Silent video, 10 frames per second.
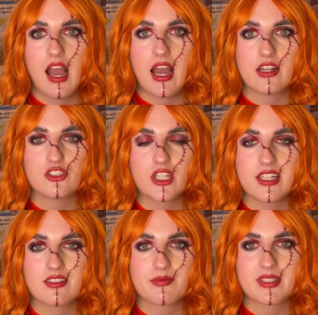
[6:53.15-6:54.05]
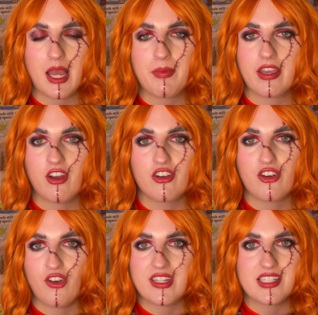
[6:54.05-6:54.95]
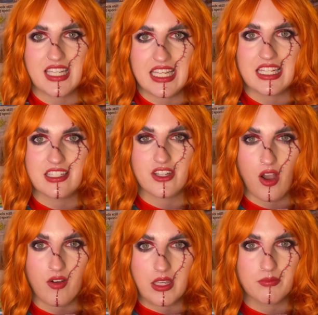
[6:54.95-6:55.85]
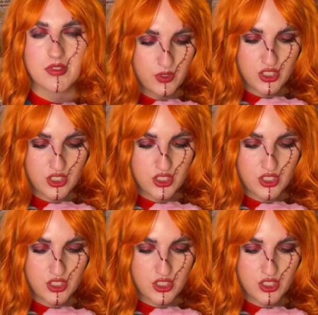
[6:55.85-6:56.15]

and she ends up stabbing her 19 times.